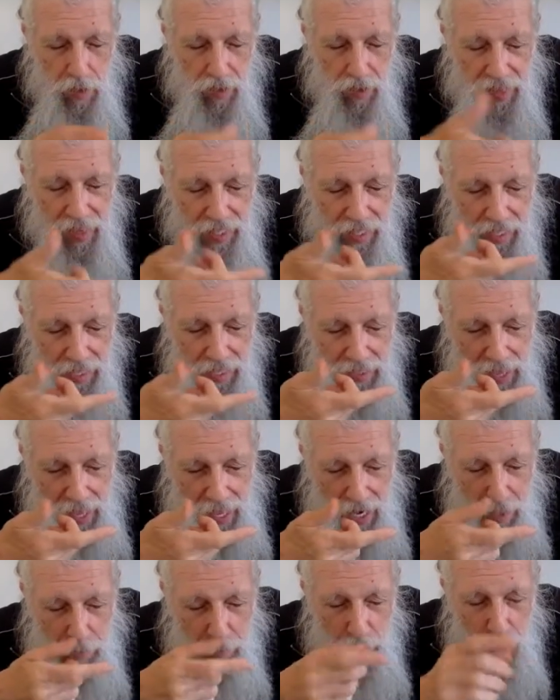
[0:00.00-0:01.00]
Thinking that
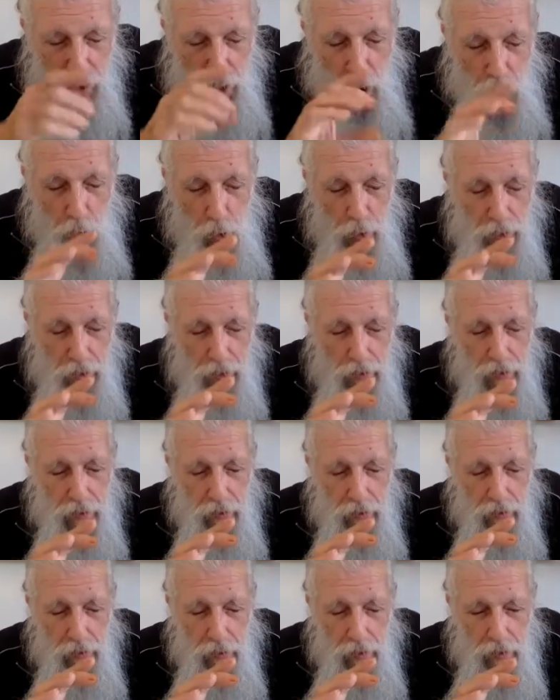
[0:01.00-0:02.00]
I'm a knower
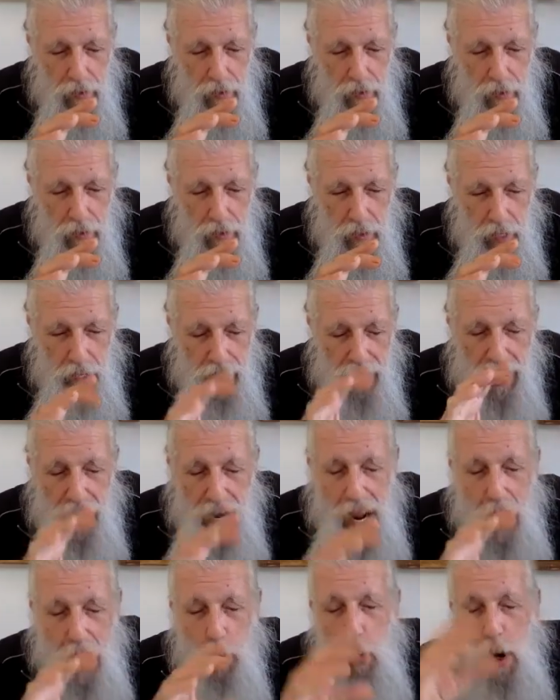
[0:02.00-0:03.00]
and that
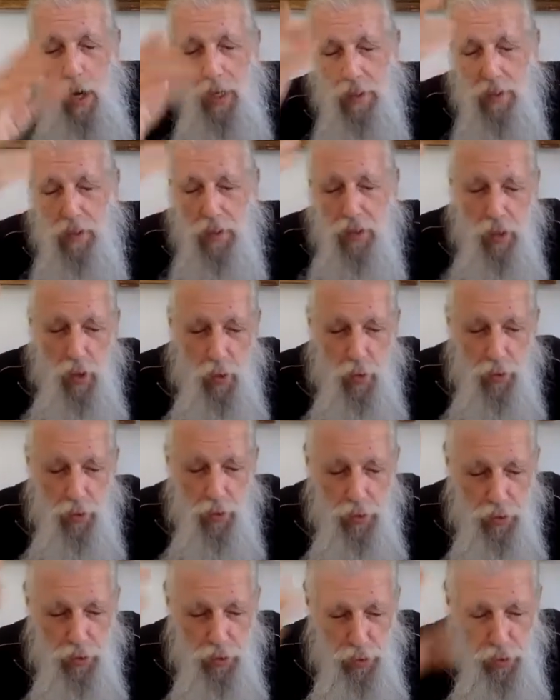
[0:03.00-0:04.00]
I want to know
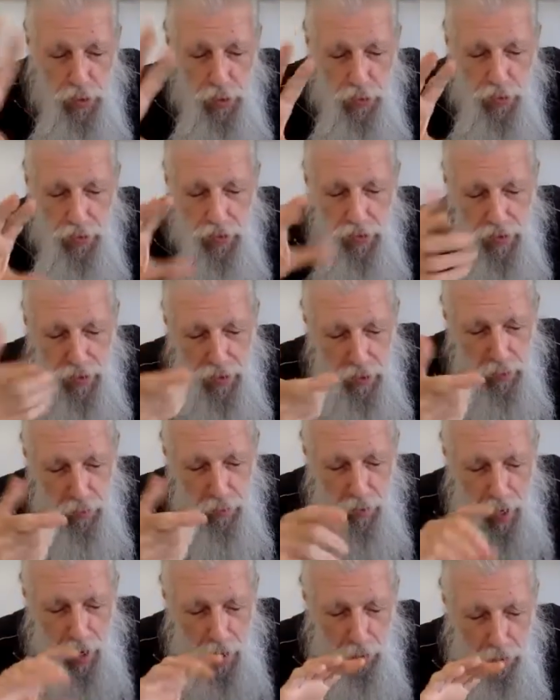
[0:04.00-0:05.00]
the truth is the
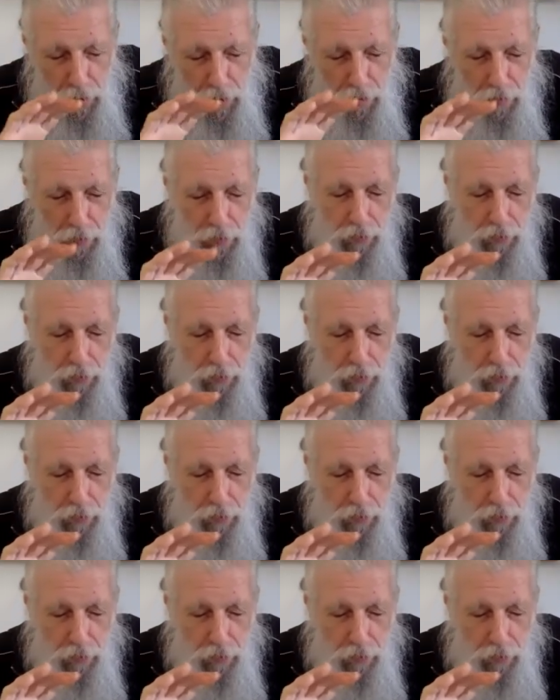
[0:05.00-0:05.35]
problem.